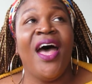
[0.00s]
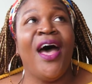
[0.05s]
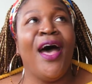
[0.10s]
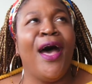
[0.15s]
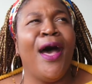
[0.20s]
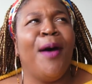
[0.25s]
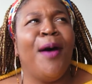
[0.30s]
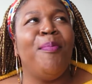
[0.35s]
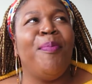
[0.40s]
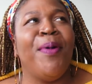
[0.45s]

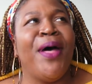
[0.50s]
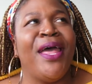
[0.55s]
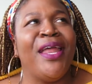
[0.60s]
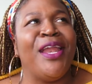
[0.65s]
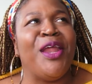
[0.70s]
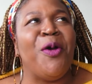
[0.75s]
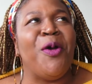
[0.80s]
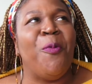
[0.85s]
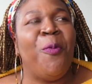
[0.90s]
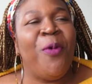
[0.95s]
Um,
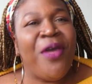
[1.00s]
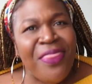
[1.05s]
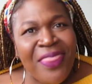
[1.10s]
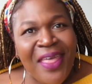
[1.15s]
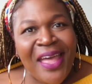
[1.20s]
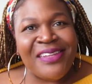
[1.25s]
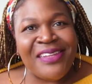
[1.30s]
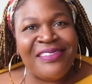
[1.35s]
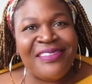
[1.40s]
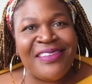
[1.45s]
but with
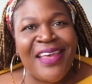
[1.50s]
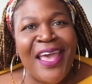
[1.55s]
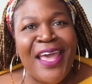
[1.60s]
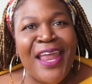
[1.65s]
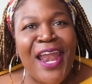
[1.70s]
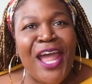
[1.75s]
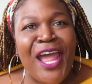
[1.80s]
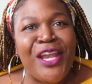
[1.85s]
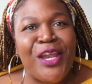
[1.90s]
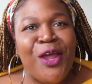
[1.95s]
that
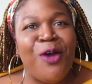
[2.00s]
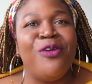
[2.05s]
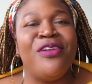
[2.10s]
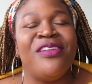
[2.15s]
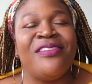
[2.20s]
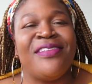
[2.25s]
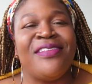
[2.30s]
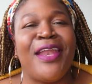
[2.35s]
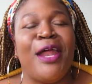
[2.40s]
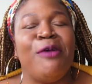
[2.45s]
said, I
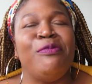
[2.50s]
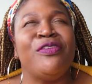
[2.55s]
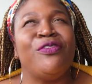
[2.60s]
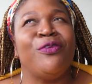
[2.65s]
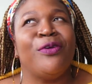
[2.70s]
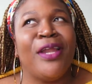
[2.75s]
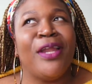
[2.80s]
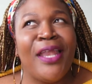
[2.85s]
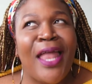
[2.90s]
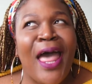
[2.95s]
noticed that I was
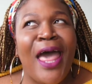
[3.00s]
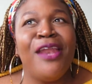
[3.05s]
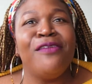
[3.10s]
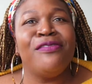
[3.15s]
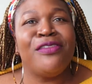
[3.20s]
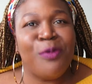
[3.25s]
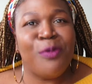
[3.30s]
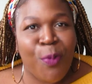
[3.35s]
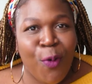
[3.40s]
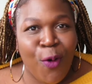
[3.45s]
doing a lot of
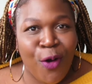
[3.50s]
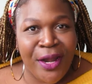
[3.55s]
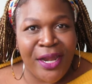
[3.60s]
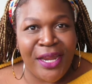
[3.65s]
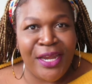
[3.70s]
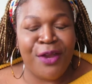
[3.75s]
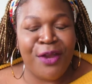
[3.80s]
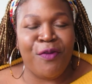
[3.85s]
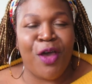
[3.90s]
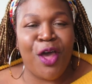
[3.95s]

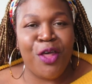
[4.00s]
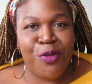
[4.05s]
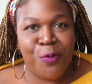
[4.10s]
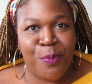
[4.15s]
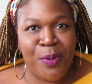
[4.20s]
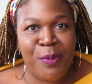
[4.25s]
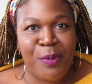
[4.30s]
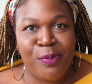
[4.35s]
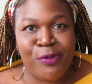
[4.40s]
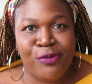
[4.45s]
supporting of other
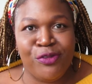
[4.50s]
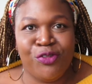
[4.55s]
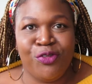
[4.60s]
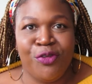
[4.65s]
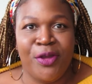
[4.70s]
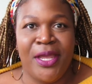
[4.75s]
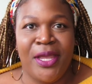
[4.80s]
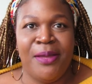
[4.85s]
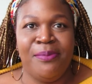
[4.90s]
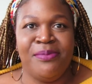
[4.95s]
people's
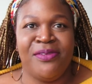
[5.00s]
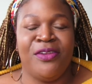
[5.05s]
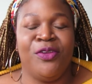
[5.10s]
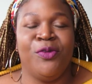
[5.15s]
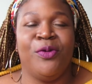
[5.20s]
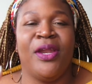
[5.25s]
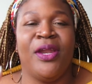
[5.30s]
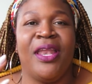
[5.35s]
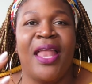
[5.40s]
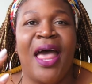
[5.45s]
dreams and
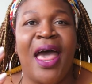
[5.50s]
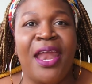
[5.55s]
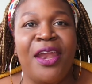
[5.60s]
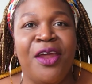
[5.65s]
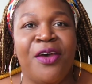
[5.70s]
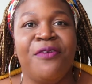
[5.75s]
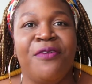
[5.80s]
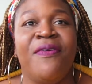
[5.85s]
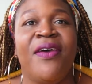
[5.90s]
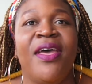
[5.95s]
doing a lot
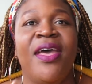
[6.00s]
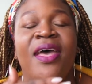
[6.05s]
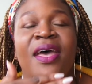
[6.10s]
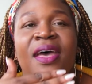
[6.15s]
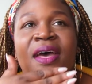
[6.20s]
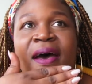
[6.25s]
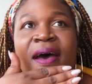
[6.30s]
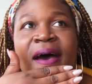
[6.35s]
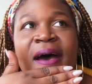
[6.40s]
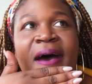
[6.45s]
of,
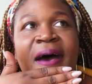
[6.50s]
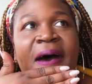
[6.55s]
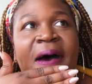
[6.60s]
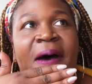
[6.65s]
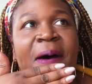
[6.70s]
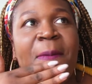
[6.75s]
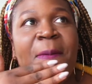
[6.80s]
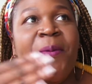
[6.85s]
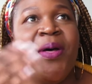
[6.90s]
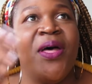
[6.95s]

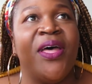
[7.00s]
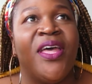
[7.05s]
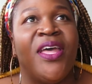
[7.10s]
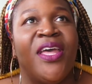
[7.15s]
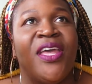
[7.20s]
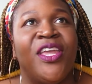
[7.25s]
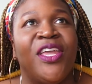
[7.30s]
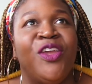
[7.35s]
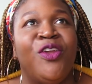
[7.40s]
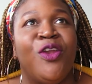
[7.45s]
um,
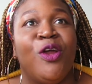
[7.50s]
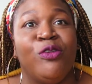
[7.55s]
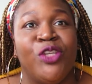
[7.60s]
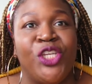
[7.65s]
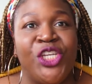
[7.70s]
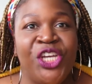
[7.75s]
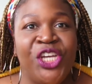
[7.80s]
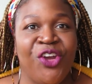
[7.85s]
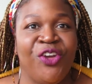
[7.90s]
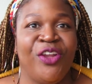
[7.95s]
you know,
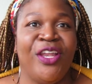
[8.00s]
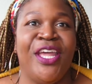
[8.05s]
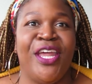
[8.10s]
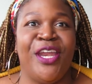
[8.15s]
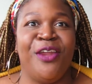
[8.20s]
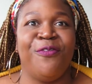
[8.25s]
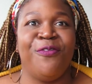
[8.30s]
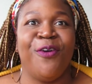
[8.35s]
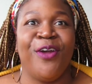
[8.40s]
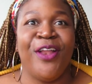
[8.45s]

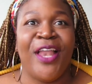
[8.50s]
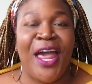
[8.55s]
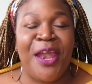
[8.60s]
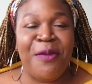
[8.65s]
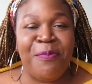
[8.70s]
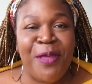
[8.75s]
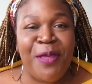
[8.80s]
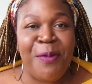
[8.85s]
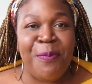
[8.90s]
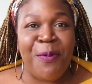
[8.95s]
cheerleading for a
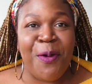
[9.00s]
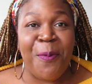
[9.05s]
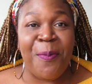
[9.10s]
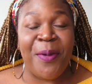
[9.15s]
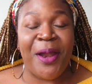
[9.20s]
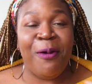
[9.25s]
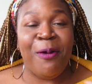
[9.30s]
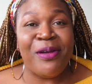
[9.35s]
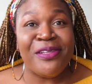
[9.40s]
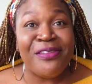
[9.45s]
lot of people,
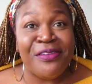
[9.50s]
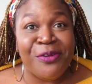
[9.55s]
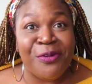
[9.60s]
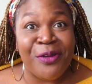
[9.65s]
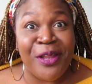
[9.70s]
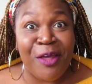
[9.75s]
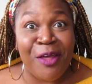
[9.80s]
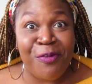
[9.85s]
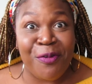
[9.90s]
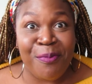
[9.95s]
but I wasn't
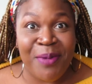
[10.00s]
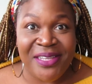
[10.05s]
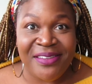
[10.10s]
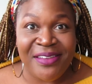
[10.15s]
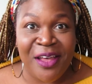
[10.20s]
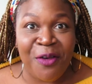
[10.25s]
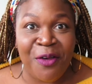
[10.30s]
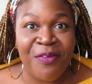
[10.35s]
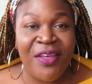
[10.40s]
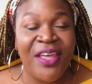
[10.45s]
doing that for
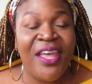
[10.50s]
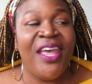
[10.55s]
myself.